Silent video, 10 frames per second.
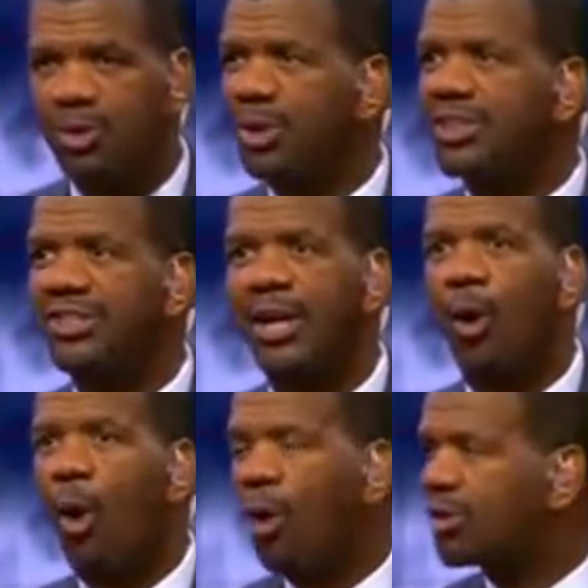You can say
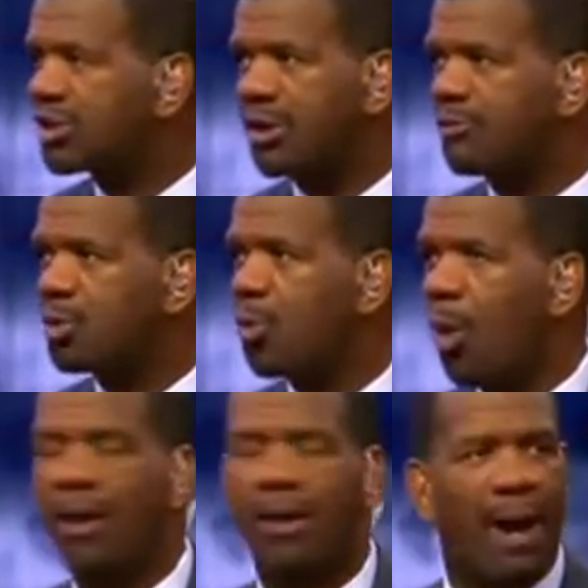all the stuff you
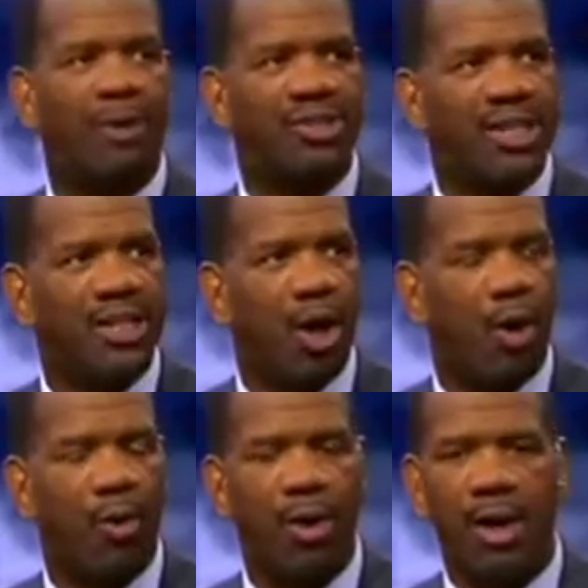want about T.O.,